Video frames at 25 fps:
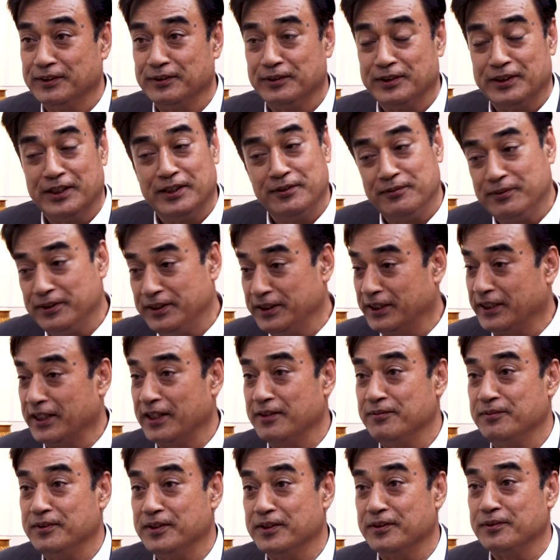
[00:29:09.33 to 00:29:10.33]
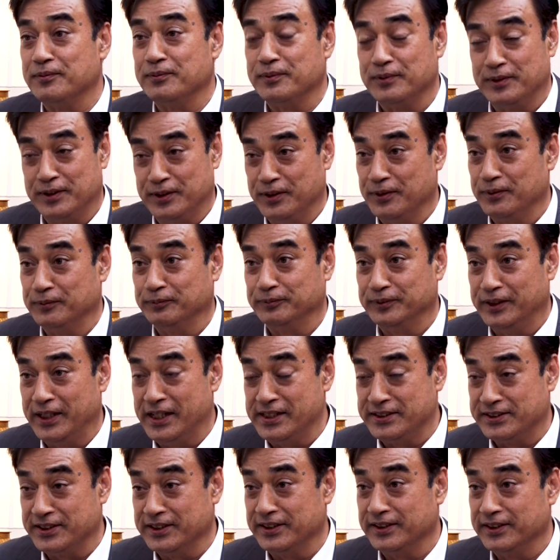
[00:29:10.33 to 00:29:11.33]
Anybody can be a
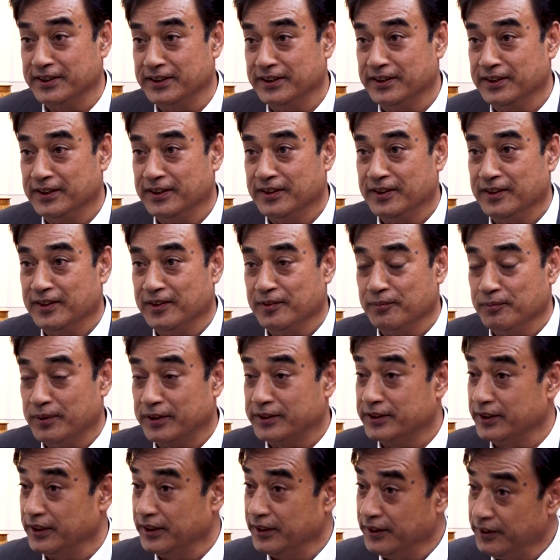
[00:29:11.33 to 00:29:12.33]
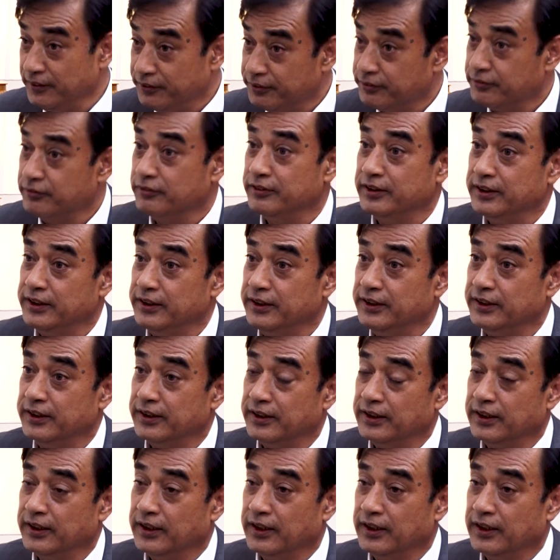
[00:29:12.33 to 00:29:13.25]
agent. But if we